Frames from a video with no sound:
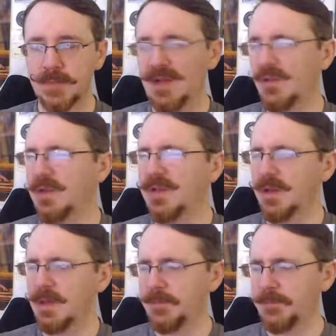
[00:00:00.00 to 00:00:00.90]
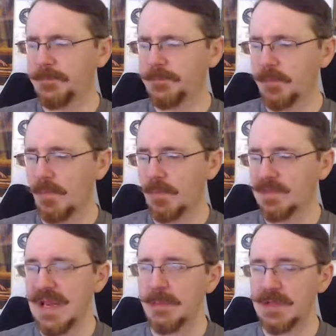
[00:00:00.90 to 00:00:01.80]
That is really good.
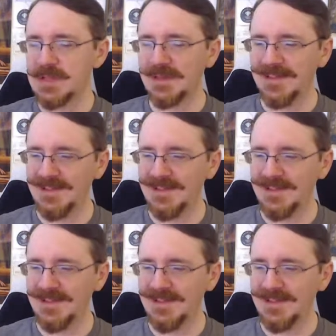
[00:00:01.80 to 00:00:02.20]
Damn it!